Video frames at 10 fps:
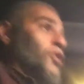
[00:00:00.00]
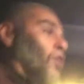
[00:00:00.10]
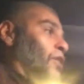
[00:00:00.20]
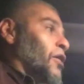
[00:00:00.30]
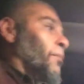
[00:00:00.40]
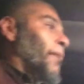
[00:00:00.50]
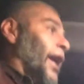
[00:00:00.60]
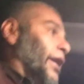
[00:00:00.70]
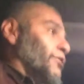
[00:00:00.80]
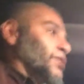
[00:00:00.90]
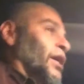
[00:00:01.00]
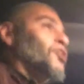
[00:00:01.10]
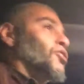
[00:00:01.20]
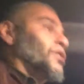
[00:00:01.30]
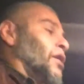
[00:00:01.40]
it to another buyer that was
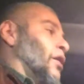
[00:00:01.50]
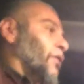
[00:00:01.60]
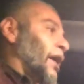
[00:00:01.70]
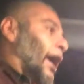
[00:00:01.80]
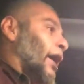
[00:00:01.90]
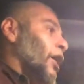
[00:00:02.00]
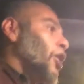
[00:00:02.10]
interested, okay?